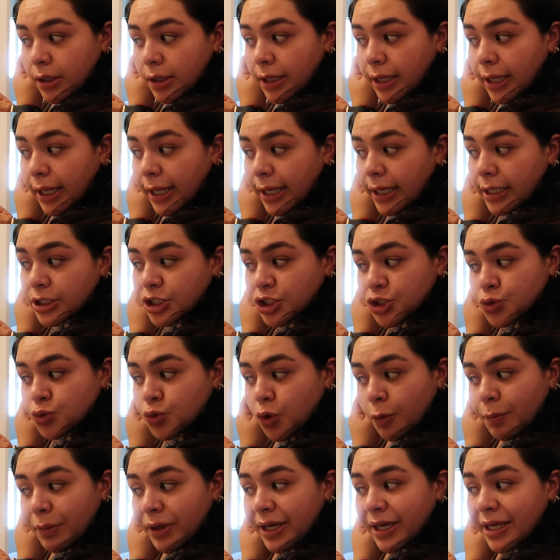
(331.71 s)
Like, just
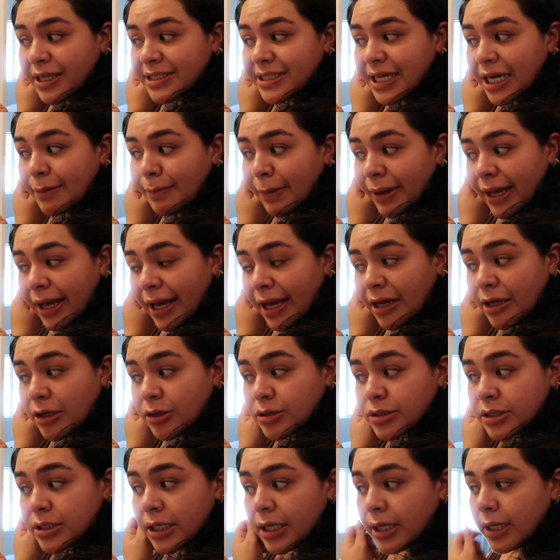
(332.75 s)
roaming inside my
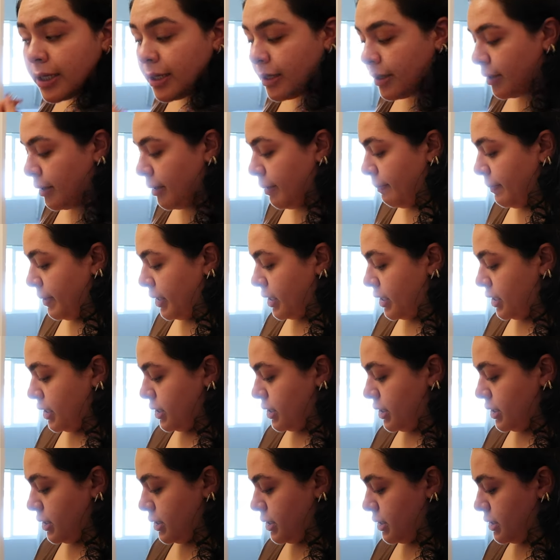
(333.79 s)
house
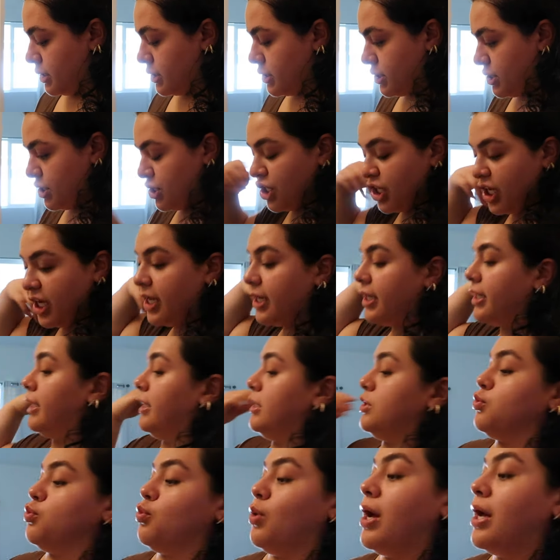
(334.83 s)
because she kind of
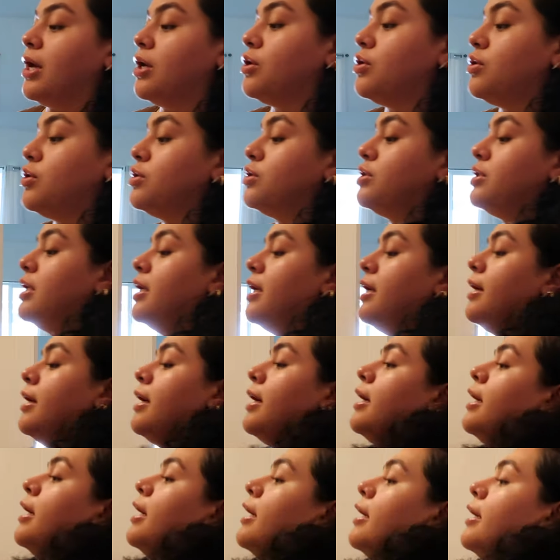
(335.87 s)
gets wild
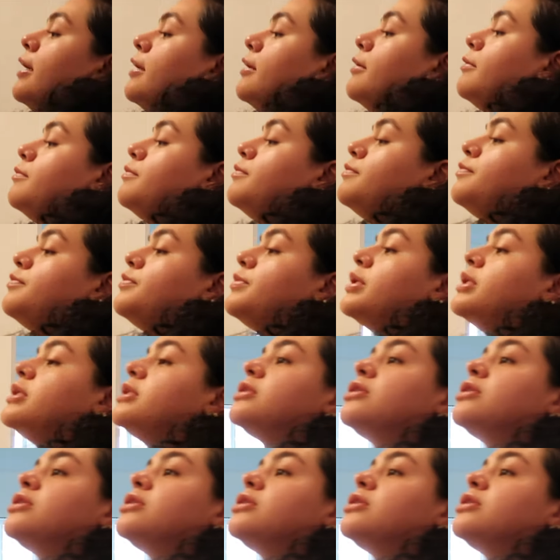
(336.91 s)
and